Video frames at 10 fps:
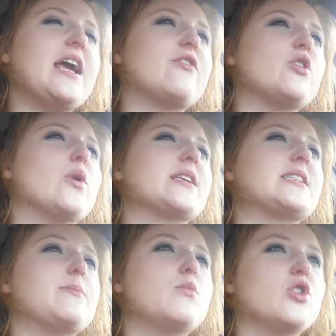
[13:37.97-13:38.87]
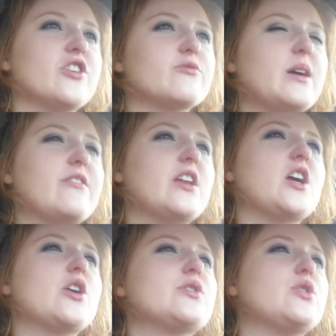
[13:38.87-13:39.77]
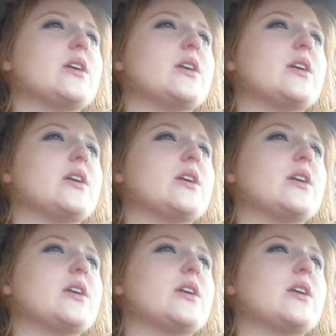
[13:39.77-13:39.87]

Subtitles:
If you want to see more of my videos,